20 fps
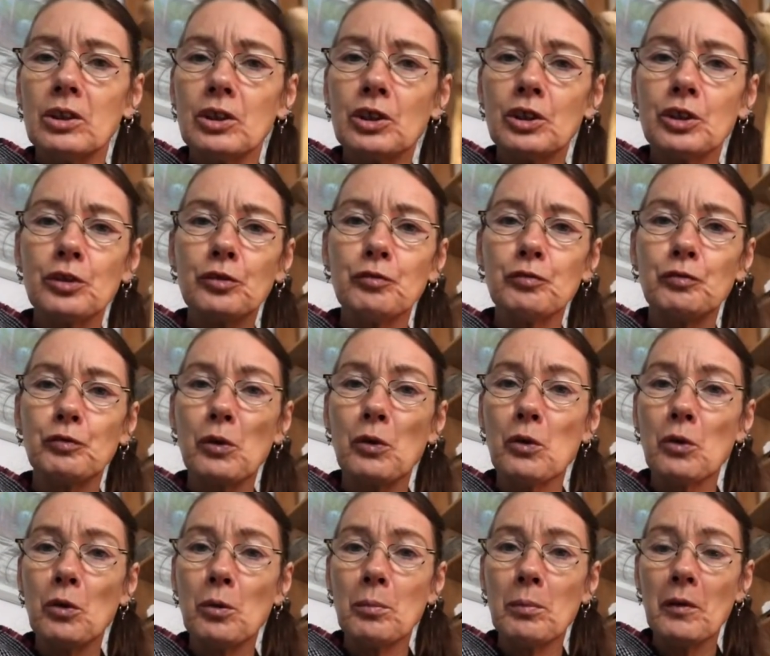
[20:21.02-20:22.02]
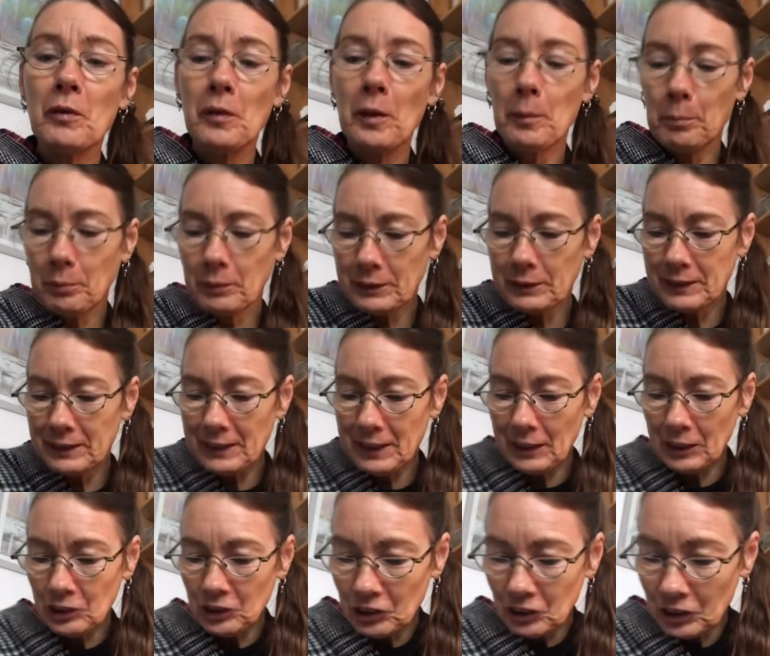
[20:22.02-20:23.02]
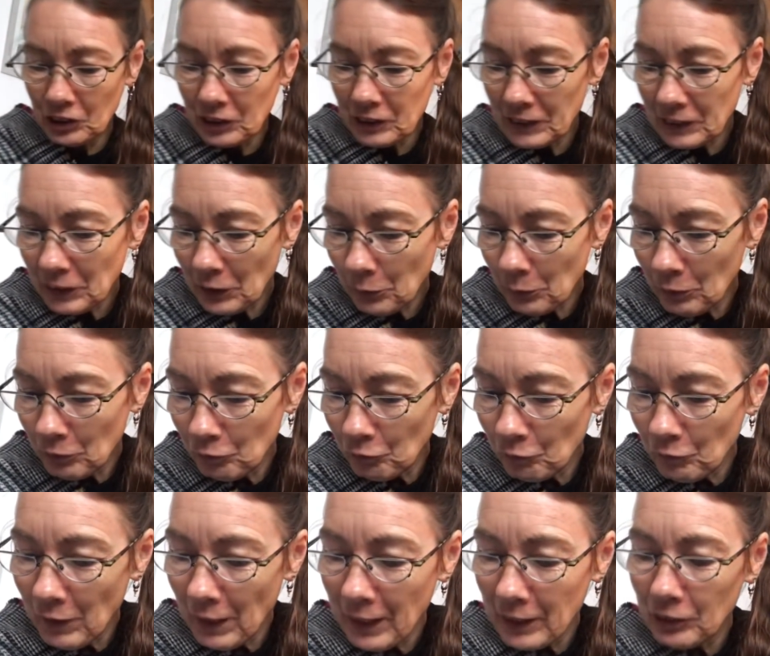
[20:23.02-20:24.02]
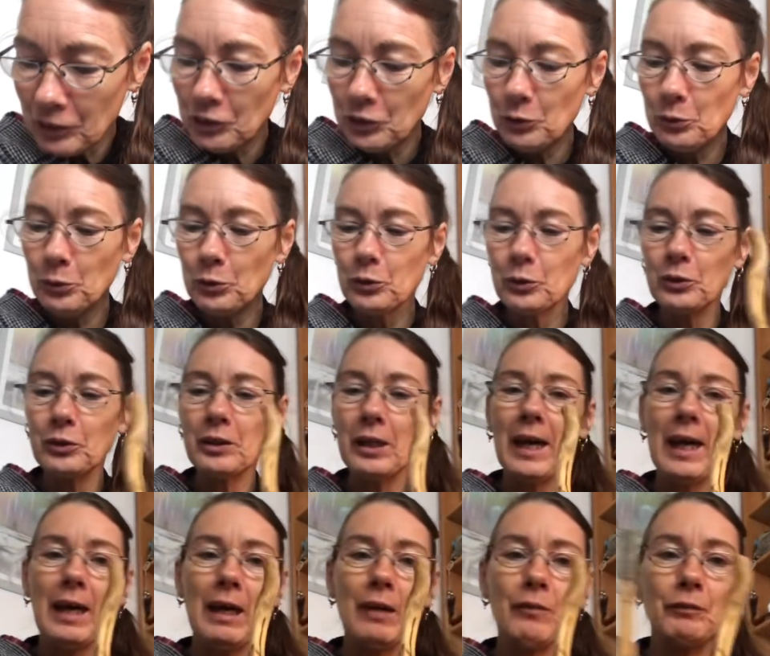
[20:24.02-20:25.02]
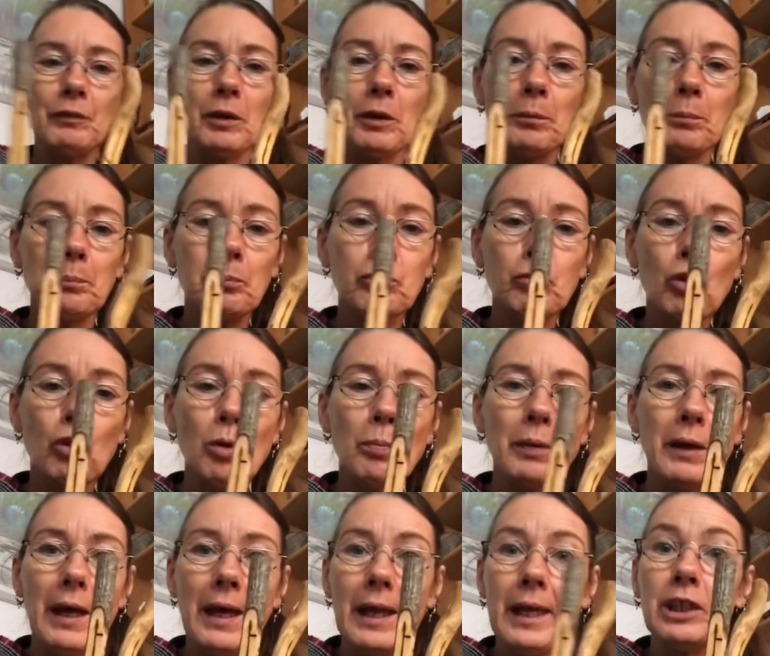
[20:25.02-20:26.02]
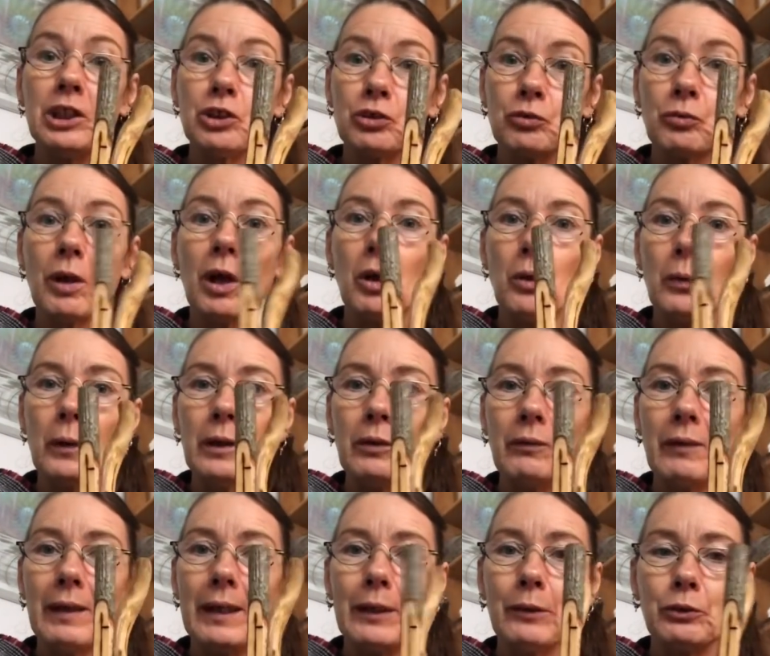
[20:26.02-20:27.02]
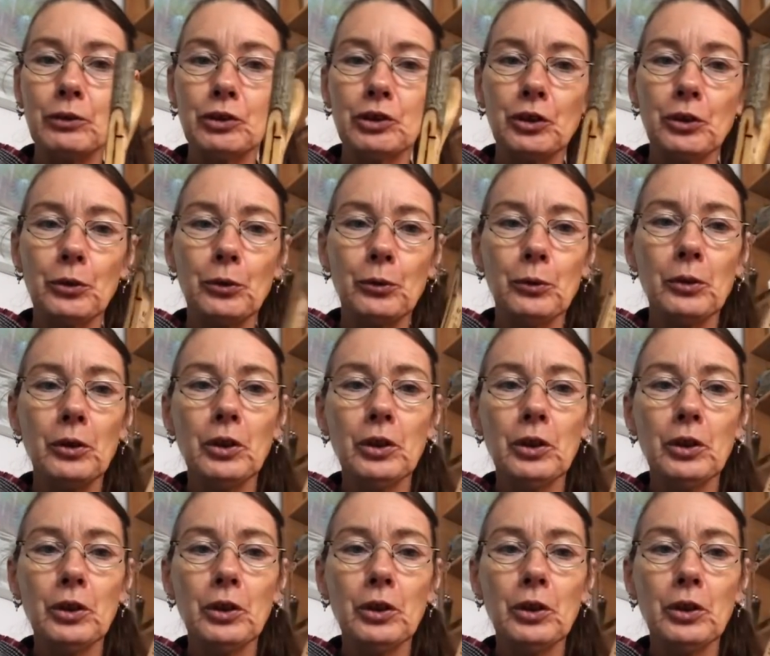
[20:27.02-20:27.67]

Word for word: to form that protection. So in fact you could have a proper hedgerow around you.